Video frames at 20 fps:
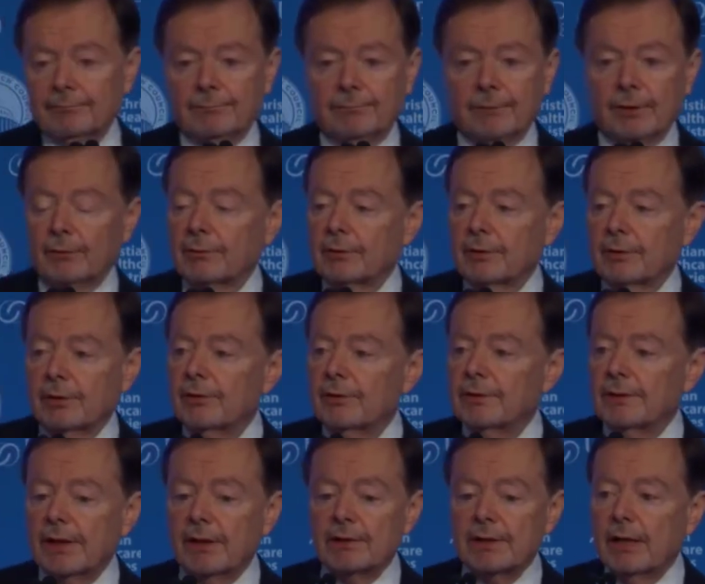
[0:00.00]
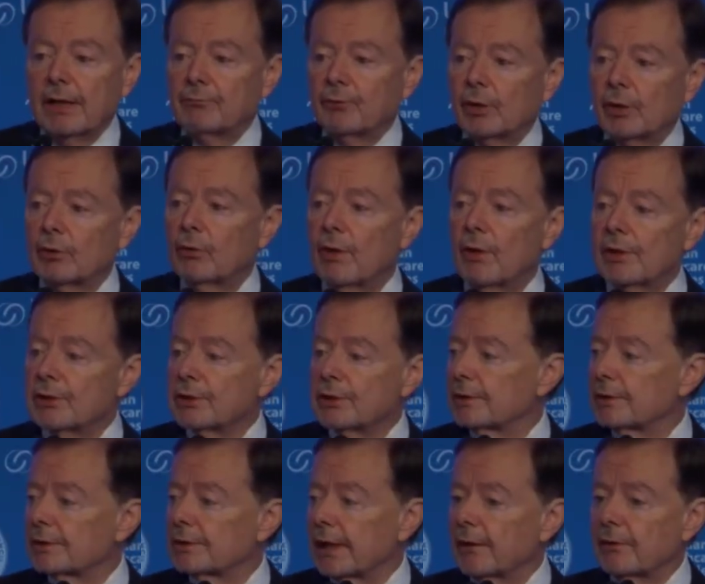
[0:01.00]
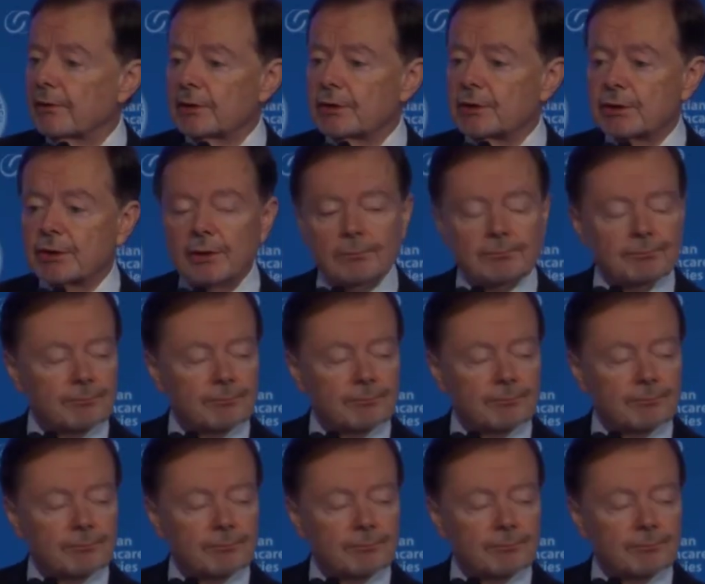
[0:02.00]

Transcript: yeah, Clarence, I just have one question. Is any of this true?